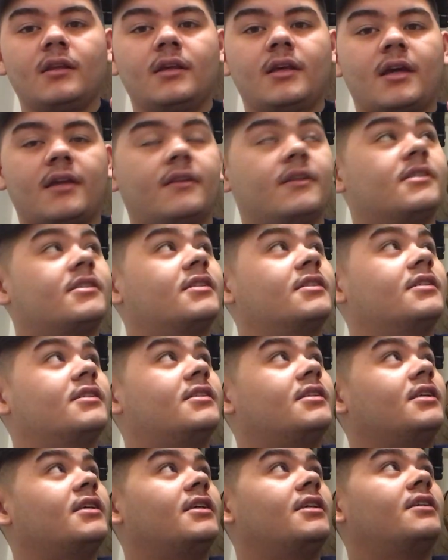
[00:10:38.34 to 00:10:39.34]
yeah, this is
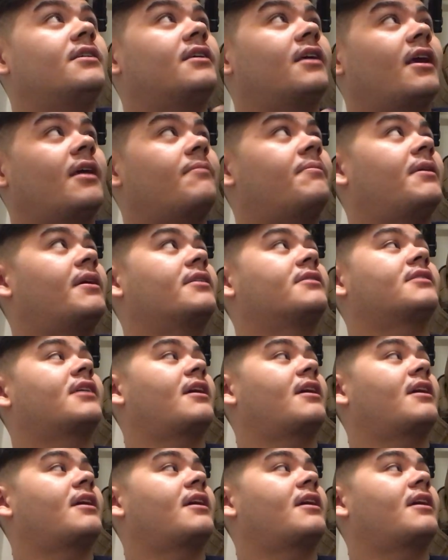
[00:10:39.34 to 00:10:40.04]
the APS